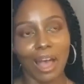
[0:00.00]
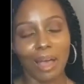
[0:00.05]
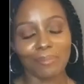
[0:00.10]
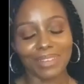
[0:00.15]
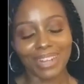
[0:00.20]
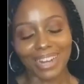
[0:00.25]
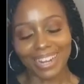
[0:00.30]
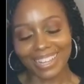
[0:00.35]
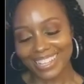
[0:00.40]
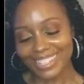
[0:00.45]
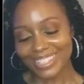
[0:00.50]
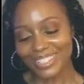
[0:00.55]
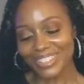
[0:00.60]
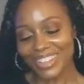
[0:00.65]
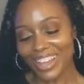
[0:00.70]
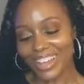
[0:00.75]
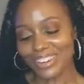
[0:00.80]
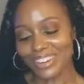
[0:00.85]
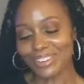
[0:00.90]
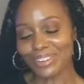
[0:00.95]
I mean, I guess
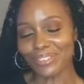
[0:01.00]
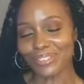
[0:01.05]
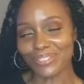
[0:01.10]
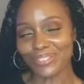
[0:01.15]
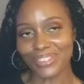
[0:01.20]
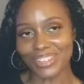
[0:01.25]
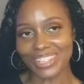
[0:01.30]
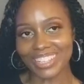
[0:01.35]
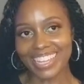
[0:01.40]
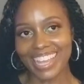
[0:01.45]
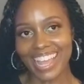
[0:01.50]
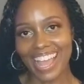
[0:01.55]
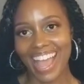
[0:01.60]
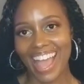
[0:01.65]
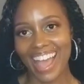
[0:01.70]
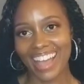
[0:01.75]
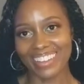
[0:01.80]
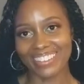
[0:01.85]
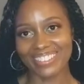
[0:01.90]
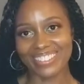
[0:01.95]
you kind of don't really
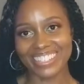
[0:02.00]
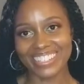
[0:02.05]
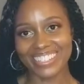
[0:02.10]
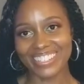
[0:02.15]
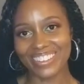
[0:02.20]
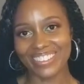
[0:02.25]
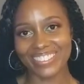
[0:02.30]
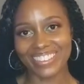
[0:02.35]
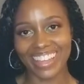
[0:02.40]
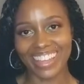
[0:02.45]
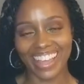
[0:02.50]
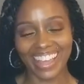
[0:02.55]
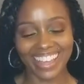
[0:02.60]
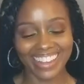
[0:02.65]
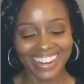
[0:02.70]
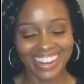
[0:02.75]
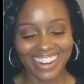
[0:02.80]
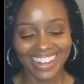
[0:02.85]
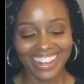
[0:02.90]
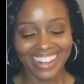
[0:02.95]
have to know
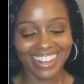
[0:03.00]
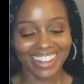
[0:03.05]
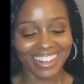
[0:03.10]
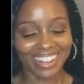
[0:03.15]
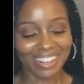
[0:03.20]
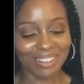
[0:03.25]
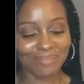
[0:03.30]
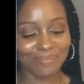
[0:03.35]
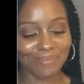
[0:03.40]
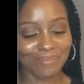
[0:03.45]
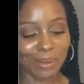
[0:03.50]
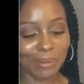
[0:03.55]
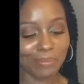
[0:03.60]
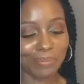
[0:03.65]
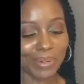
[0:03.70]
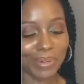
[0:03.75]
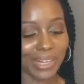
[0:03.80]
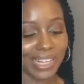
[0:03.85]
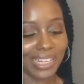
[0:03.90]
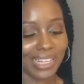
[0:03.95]
that,
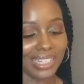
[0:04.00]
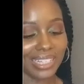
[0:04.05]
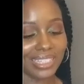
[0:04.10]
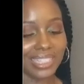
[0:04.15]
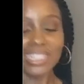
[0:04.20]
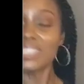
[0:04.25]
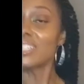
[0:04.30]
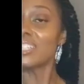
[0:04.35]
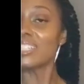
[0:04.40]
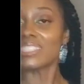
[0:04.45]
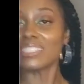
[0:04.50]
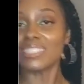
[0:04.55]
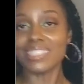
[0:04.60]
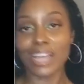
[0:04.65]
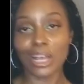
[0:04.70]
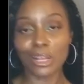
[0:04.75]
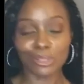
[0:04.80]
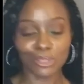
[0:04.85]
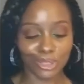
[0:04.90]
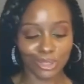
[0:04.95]
but it just
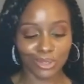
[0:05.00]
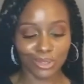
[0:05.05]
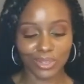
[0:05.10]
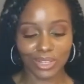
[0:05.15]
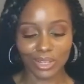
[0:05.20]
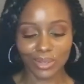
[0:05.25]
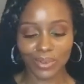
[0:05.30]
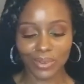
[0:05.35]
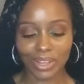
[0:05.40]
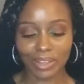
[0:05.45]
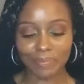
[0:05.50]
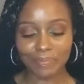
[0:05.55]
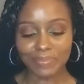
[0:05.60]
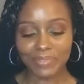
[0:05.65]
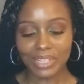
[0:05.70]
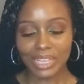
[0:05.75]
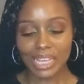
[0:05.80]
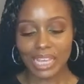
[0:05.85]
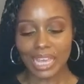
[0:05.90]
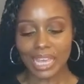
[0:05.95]
tells you anyway.
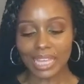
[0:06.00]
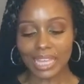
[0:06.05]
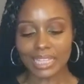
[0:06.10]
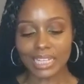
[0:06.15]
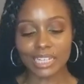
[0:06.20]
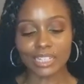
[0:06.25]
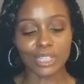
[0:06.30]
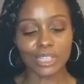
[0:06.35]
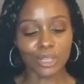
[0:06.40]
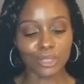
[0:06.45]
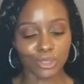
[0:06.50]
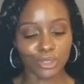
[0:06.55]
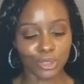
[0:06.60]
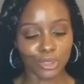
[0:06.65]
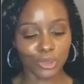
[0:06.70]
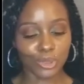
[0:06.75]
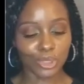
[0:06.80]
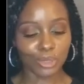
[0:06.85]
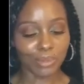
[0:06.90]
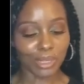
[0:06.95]
And then it tells
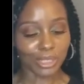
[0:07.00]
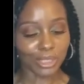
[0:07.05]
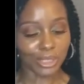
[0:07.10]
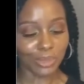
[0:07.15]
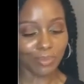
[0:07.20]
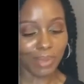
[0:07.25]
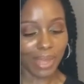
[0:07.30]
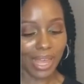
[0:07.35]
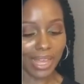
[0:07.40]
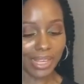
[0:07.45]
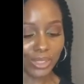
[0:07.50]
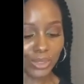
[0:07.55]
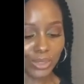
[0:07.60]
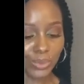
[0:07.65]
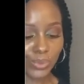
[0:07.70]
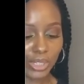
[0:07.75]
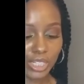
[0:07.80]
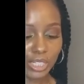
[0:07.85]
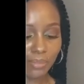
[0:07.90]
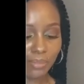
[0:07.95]
you your muscle mass,
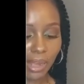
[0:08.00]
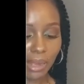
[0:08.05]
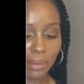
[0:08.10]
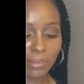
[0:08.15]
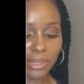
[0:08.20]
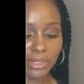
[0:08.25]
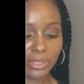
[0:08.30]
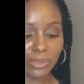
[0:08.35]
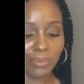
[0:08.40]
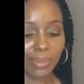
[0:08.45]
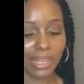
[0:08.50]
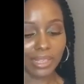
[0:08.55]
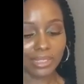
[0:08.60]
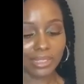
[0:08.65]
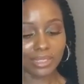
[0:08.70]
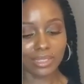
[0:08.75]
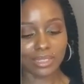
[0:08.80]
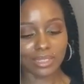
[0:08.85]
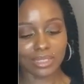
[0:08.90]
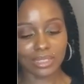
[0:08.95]
which my muscle
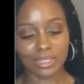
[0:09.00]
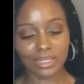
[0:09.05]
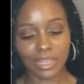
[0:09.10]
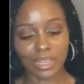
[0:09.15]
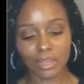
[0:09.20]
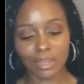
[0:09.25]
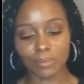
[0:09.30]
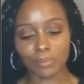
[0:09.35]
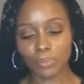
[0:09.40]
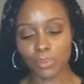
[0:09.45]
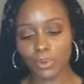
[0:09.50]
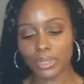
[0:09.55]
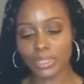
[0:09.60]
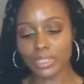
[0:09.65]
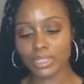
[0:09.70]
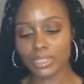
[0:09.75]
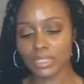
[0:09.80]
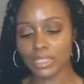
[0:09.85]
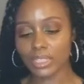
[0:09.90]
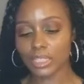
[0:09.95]
mass is
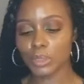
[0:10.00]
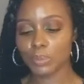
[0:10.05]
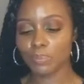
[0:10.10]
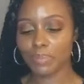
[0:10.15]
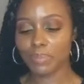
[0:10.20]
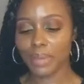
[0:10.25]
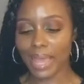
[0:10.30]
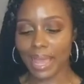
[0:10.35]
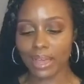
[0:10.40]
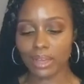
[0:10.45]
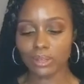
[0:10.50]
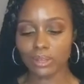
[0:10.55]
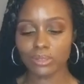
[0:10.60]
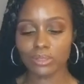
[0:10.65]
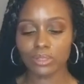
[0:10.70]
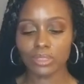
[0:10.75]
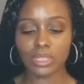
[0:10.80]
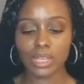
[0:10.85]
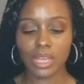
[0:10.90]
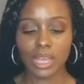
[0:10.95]
68.6
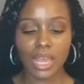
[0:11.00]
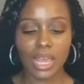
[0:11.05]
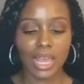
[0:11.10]
pounds,